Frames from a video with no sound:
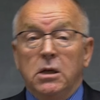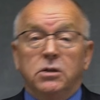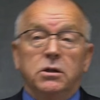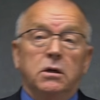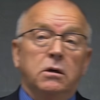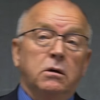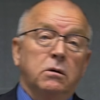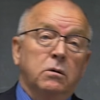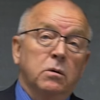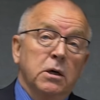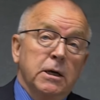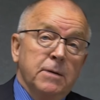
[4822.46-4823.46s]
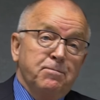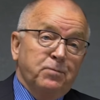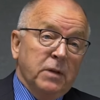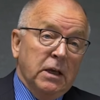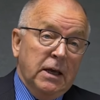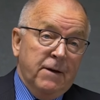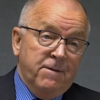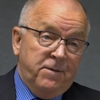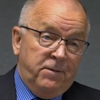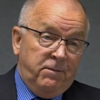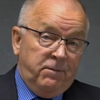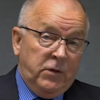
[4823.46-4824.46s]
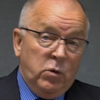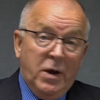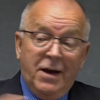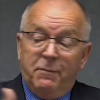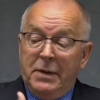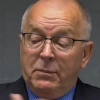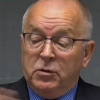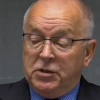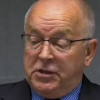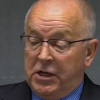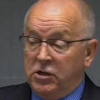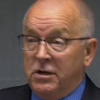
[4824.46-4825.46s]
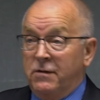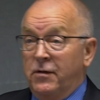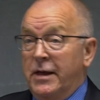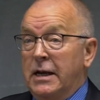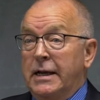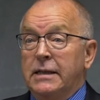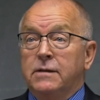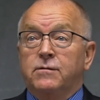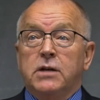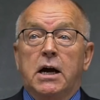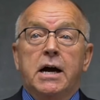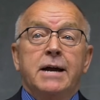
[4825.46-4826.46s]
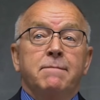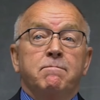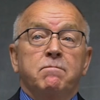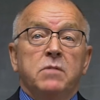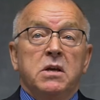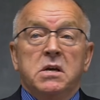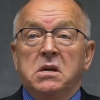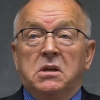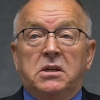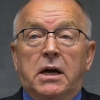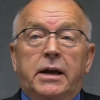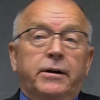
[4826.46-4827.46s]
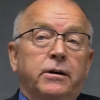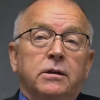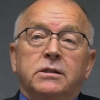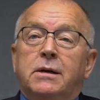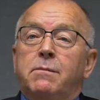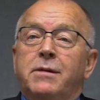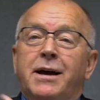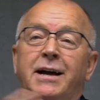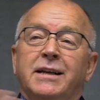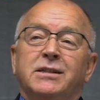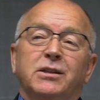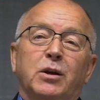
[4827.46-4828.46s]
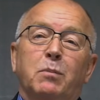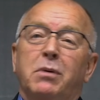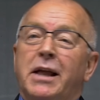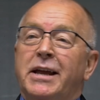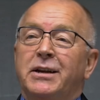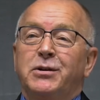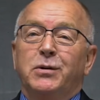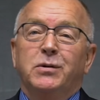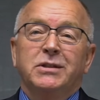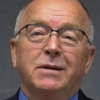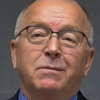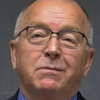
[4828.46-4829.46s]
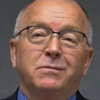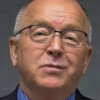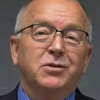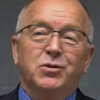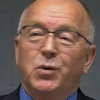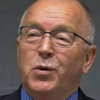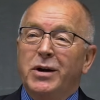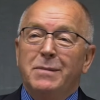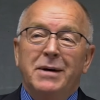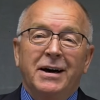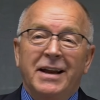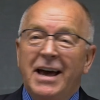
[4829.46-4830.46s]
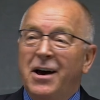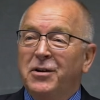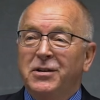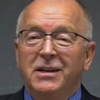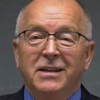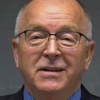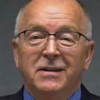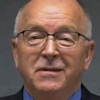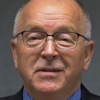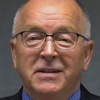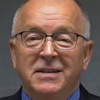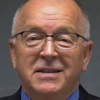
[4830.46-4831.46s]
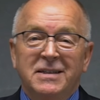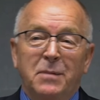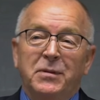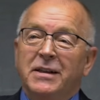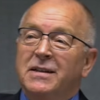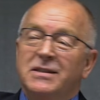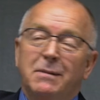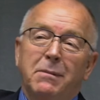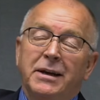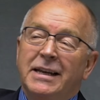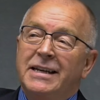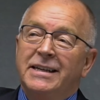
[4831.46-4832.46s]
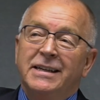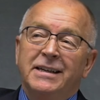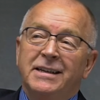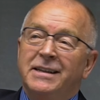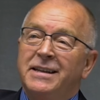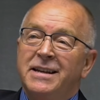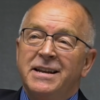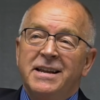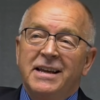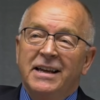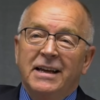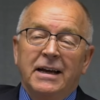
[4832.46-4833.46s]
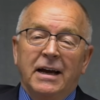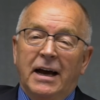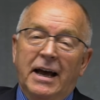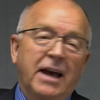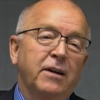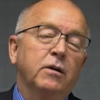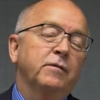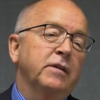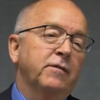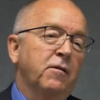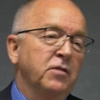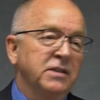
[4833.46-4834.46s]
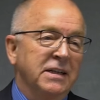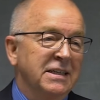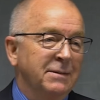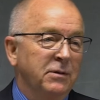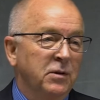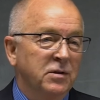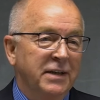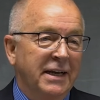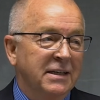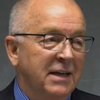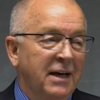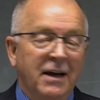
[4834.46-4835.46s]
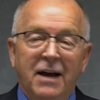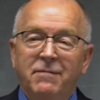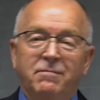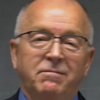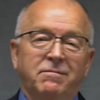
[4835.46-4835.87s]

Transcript: So if you have people's attention for that length of time, to hear some nice little platitude, some story about how to live and something that somebody did, and I don't know if you've ever seen some of those things. I